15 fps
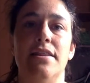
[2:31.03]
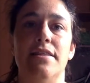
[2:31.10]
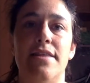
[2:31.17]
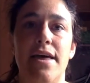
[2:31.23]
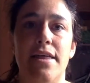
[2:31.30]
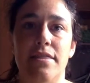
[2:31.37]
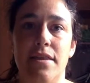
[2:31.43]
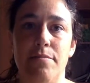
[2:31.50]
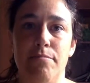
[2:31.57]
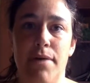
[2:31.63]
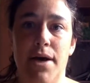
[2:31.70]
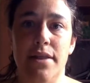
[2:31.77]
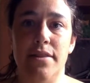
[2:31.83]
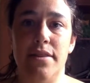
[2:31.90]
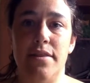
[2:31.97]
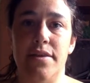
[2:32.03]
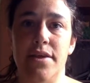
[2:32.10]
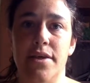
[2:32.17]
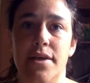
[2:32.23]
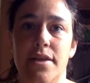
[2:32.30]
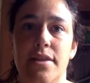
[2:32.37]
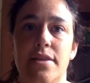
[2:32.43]
then the month,
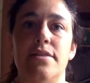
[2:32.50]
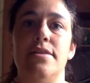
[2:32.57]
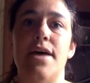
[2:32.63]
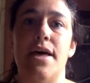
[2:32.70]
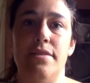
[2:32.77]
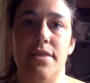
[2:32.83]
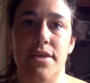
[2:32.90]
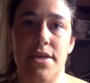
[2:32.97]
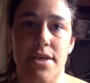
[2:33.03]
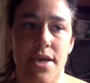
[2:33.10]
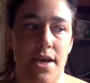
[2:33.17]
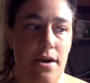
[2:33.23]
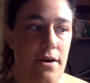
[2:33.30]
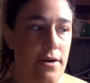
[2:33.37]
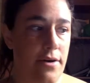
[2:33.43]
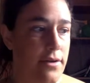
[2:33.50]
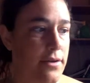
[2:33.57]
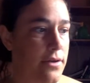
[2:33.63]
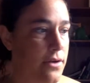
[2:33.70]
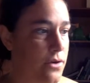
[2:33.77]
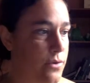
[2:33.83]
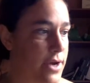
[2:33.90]
then the year,
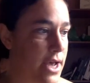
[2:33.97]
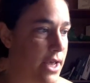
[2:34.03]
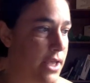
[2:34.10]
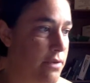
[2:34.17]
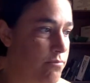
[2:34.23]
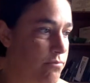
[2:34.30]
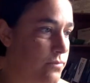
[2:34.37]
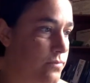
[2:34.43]
okay?